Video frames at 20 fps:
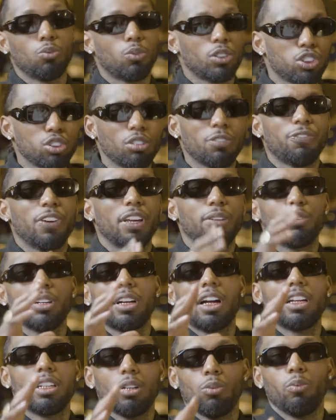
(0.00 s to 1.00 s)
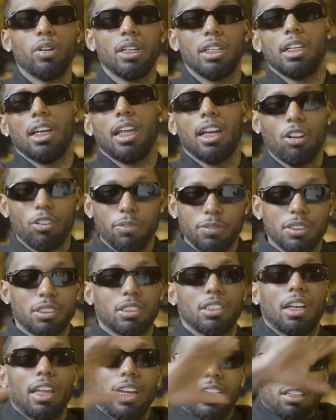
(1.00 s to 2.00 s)
What's your favorite kind of willy? Like,
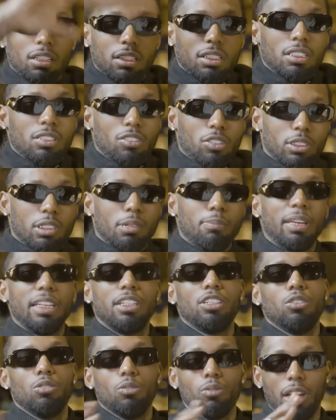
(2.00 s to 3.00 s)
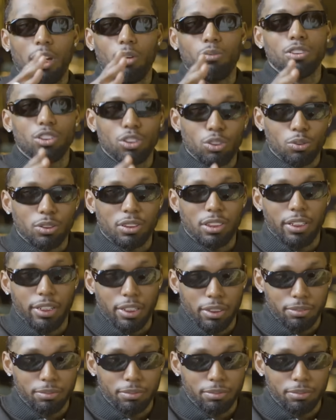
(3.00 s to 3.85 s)
obviously, like, on the menu, like, what's your thing?